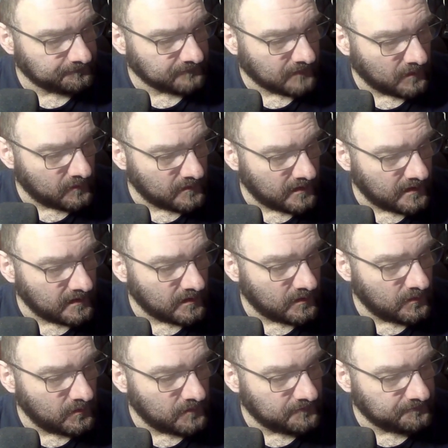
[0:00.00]
when I
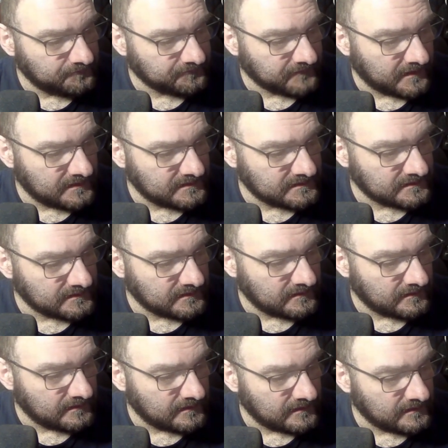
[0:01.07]
go and
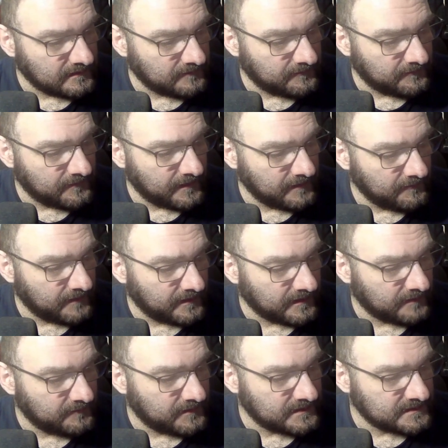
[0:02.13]
now bear in mind
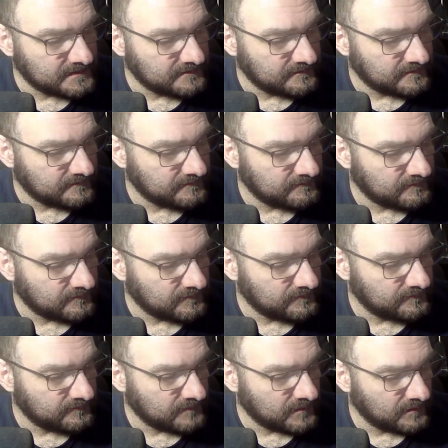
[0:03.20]
I've been
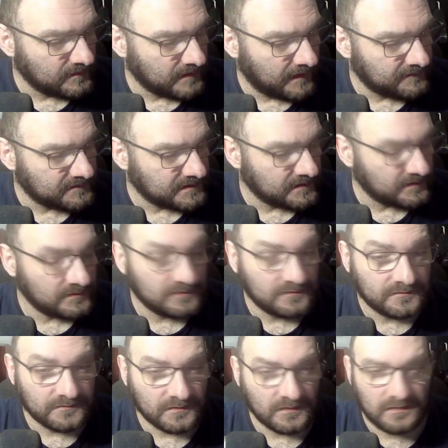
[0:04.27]
real life single
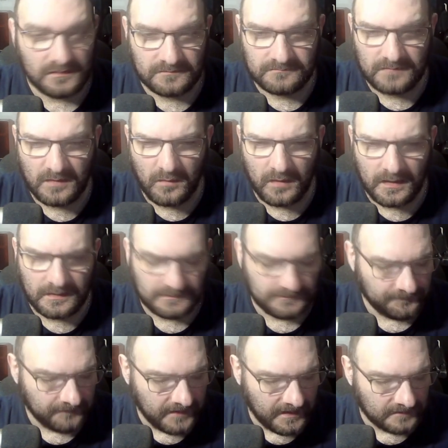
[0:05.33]
for a, a while
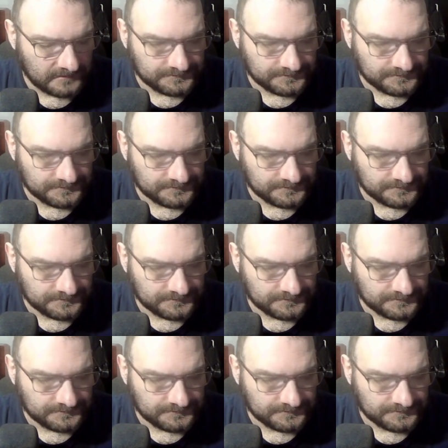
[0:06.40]
now.